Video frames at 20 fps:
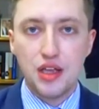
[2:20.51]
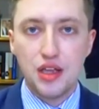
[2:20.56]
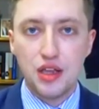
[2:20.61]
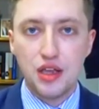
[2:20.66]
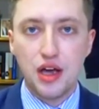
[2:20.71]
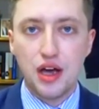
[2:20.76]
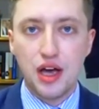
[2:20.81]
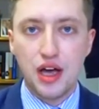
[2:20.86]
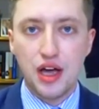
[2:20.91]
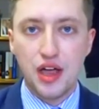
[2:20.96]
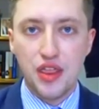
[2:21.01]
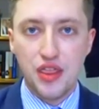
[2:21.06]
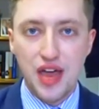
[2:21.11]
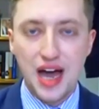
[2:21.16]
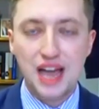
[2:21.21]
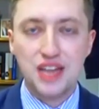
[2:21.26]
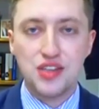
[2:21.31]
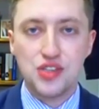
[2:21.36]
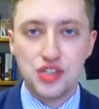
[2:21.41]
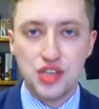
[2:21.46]

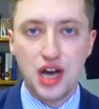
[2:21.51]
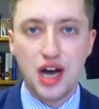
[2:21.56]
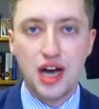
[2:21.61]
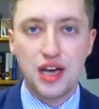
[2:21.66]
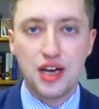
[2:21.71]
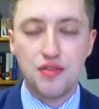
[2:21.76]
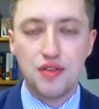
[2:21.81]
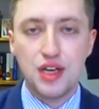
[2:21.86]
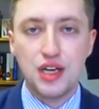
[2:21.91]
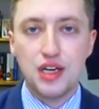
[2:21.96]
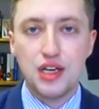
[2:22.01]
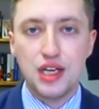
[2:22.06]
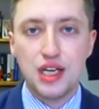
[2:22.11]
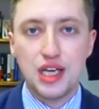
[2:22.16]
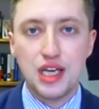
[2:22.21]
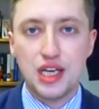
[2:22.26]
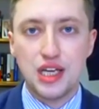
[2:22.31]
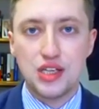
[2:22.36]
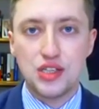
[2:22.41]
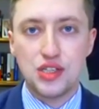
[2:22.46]
that side of it
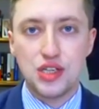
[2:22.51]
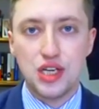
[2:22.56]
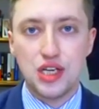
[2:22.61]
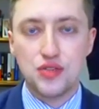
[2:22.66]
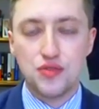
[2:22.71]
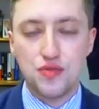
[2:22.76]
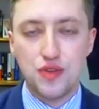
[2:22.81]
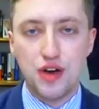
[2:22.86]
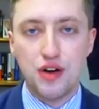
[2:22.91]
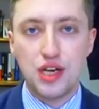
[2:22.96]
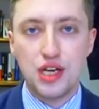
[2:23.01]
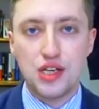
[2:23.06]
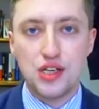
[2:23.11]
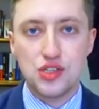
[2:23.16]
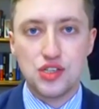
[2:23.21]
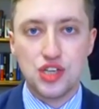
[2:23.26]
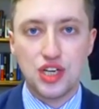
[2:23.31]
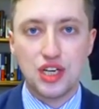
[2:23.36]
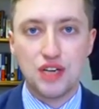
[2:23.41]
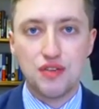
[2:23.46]
is very
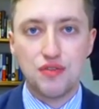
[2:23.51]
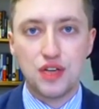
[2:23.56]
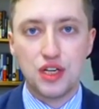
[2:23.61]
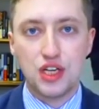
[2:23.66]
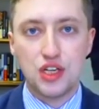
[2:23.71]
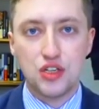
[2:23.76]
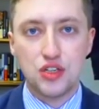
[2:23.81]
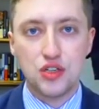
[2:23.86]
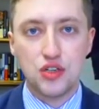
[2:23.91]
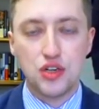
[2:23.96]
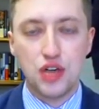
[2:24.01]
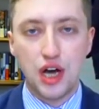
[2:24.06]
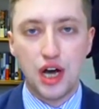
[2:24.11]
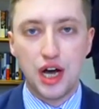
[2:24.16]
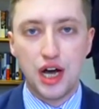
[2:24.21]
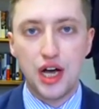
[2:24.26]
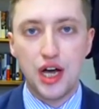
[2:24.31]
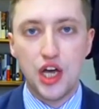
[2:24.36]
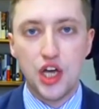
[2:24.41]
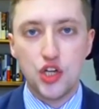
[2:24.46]
significant
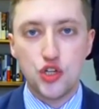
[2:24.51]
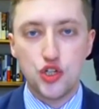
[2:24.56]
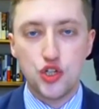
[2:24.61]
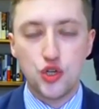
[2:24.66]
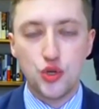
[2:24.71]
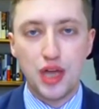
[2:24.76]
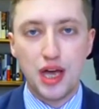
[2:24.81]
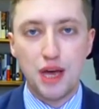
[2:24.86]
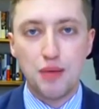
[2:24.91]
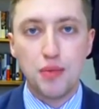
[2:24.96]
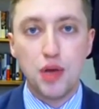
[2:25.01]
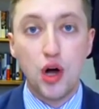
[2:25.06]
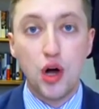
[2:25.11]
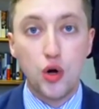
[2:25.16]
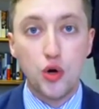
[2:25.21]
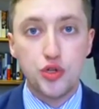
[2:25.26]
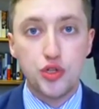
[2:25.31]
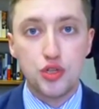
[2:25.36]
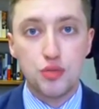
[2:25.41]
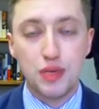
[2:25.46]
to them.
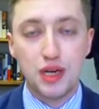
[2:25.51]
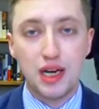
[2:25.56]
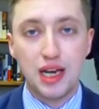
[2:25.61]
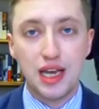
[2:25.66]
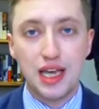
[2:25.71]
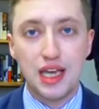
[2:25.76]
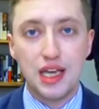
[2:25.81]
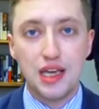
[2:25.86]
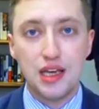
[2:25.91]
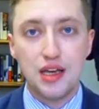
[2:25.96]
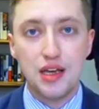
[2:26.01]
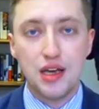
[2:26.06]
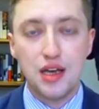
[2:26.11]
Ultimately,